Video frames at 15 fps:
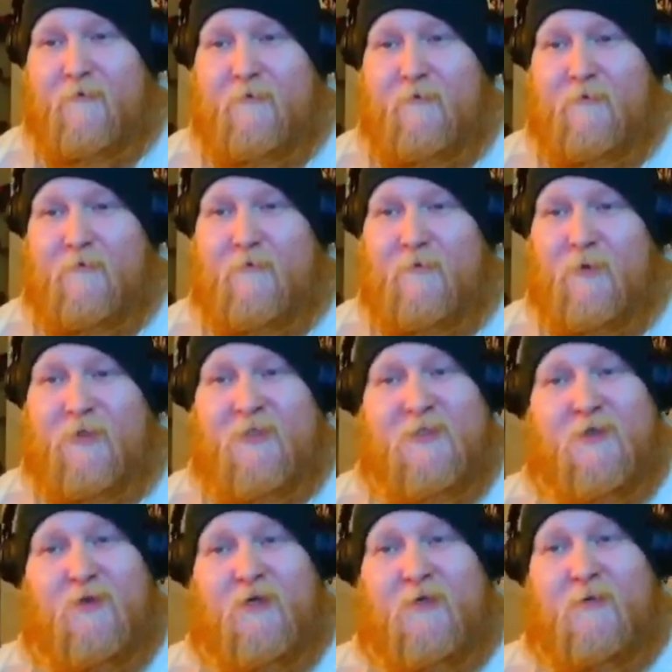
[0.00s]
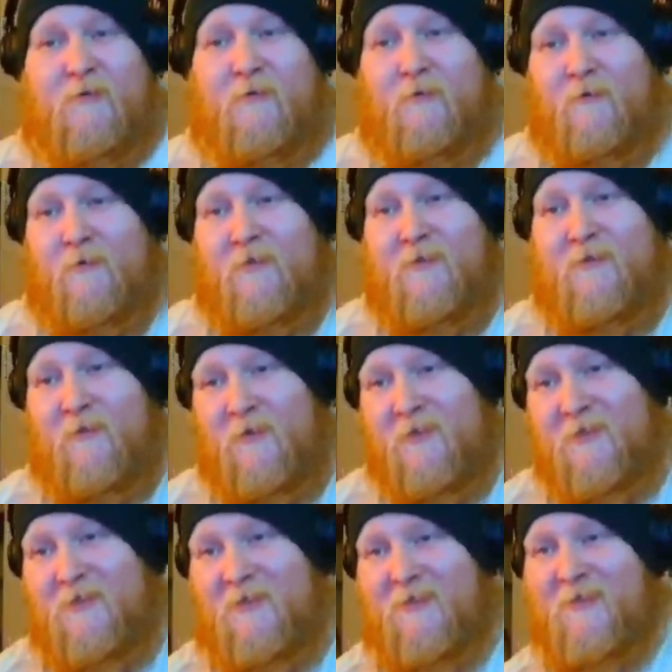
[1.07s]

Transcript: The person shown says nothing.